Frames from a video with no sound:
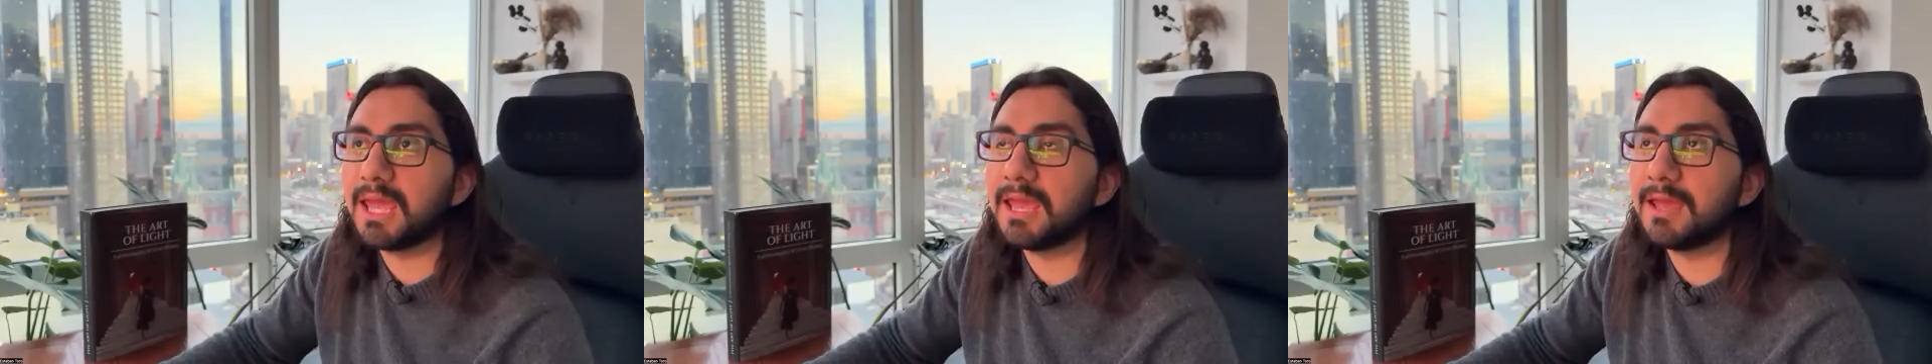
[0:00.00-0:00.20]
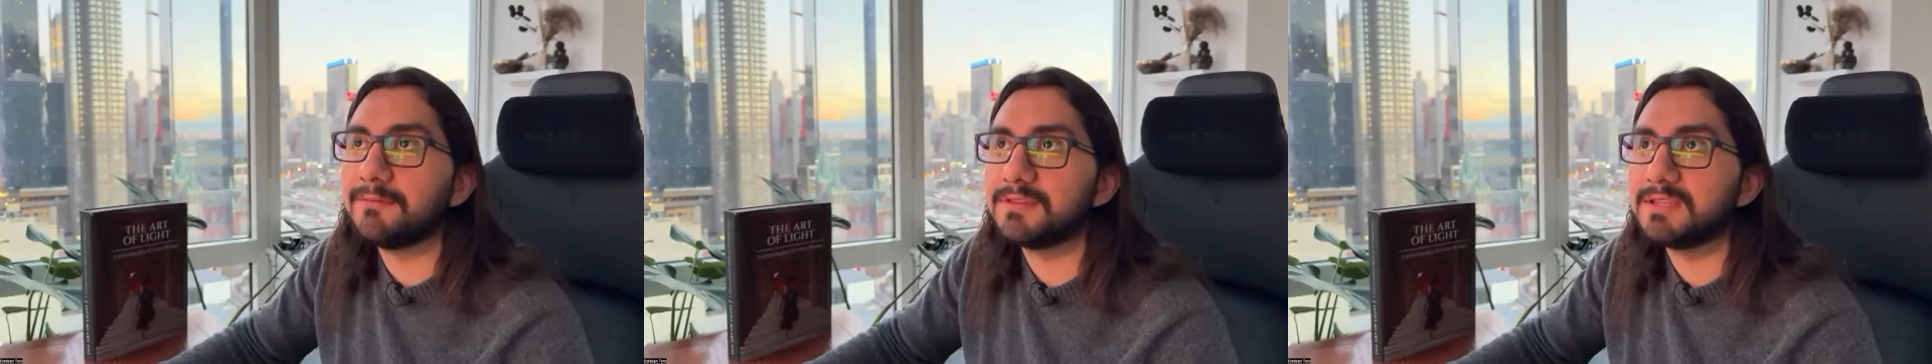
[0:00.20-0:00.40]
I
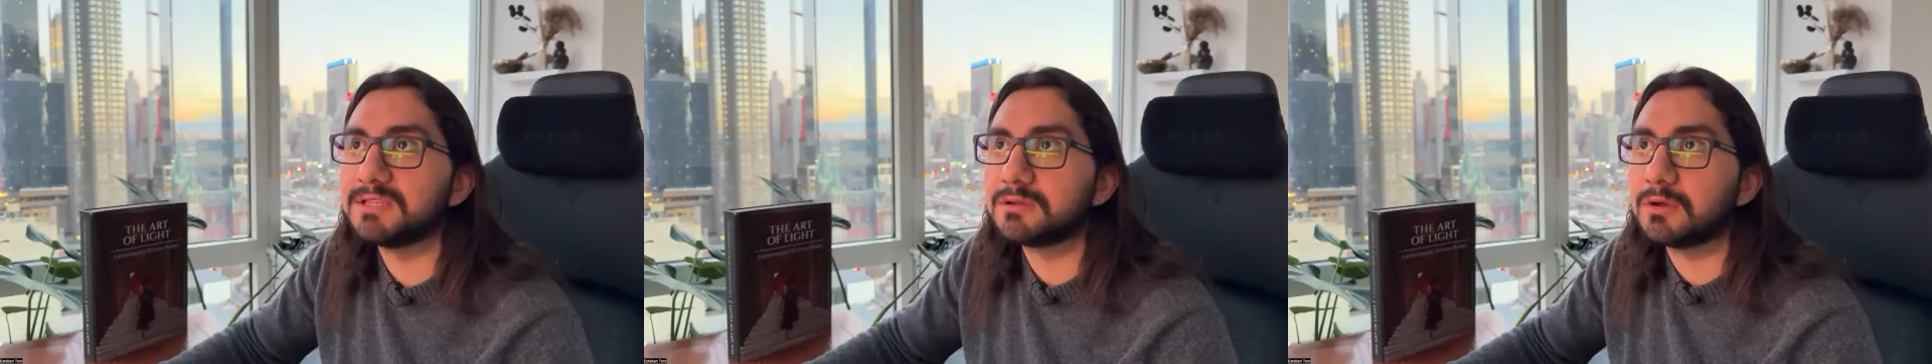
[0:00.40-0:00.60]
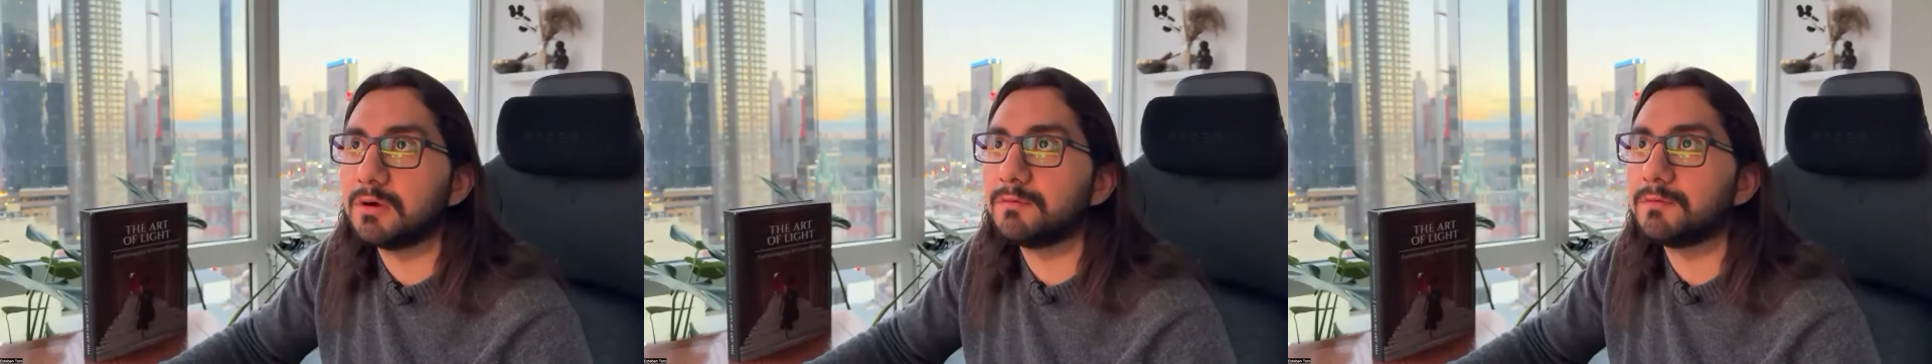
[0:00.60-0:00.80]
have
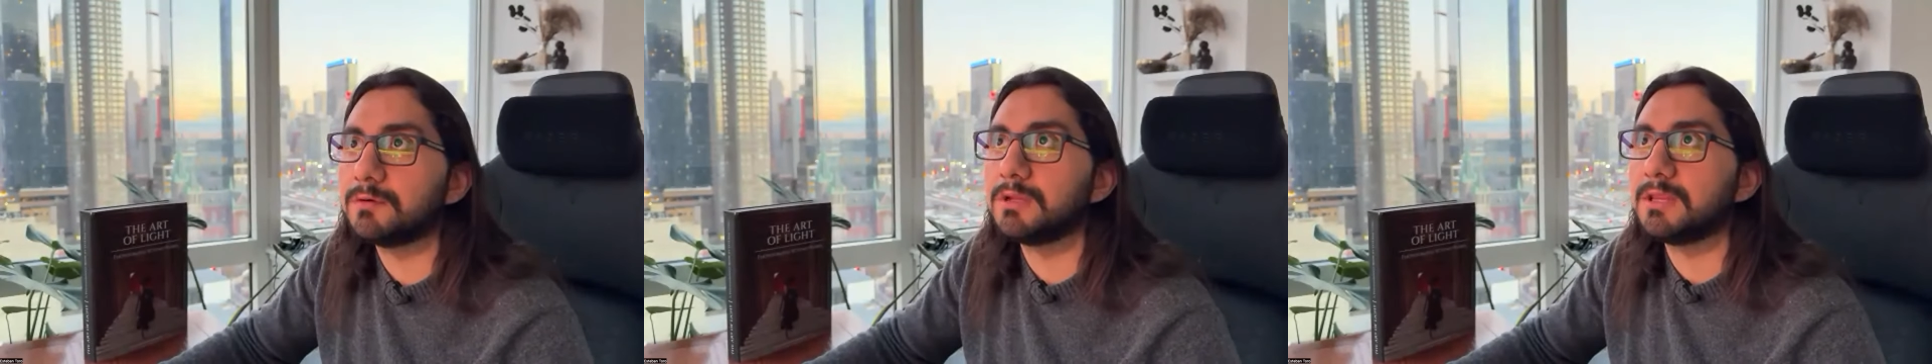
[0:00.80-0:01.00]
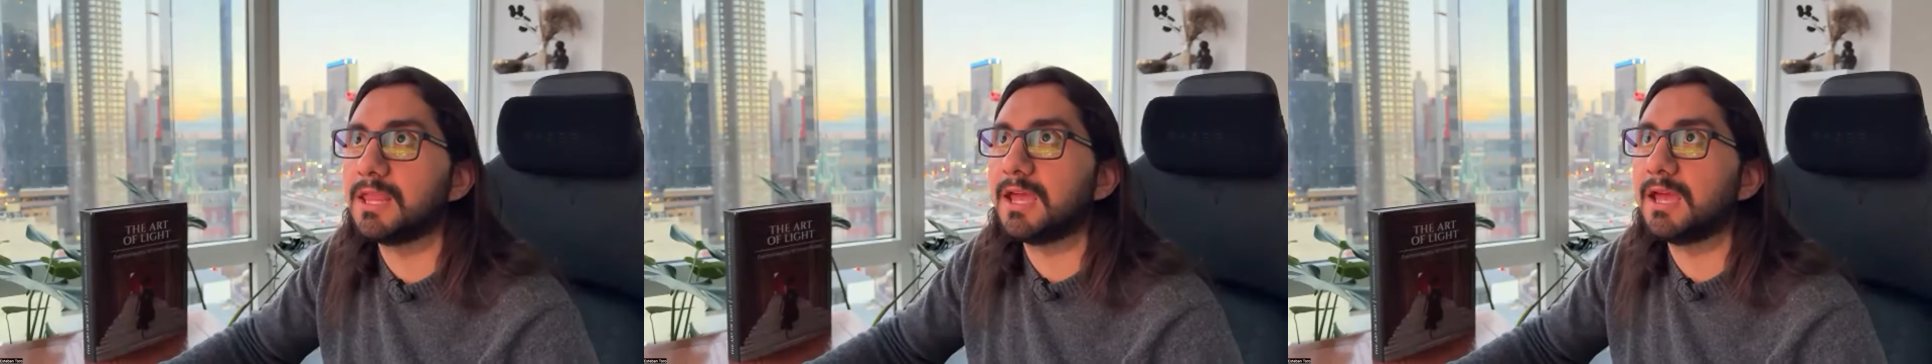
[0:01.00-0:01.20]

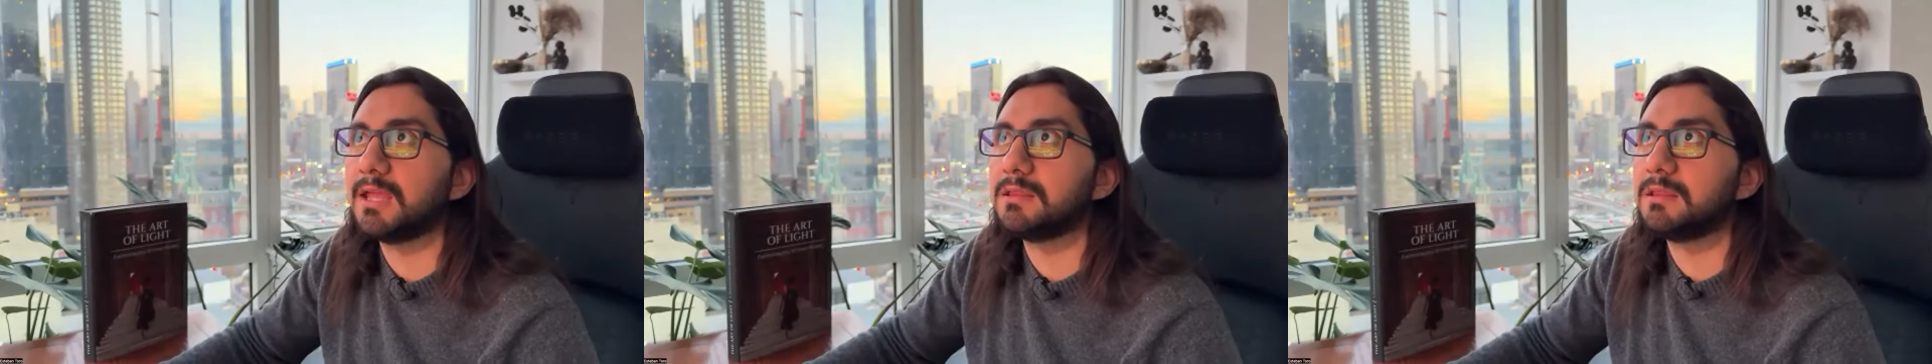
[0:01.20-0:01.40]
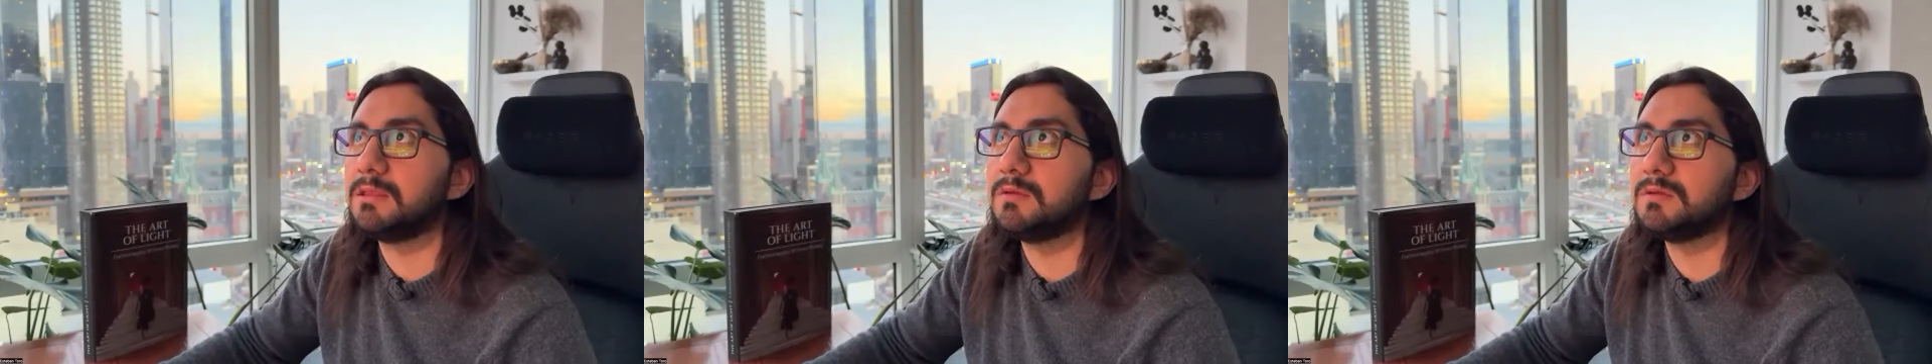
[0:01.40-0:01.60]
discovered that